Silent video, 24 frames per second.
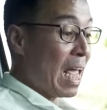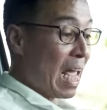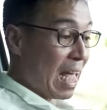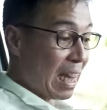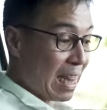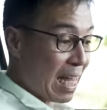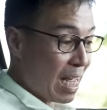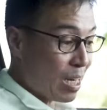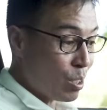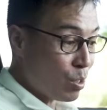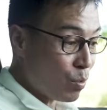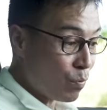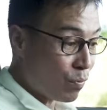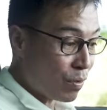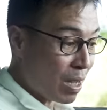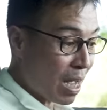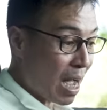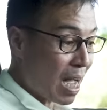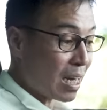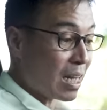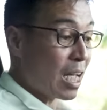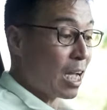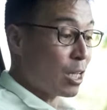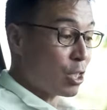And then you've
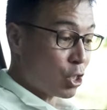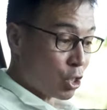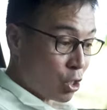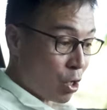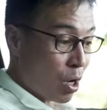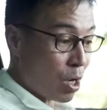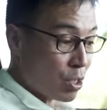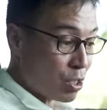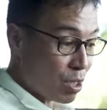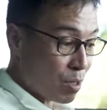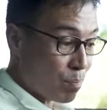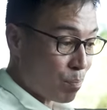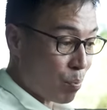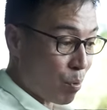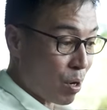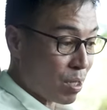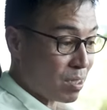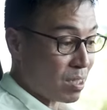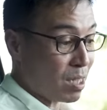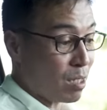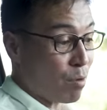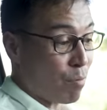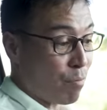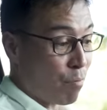got charging
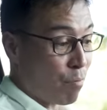points in the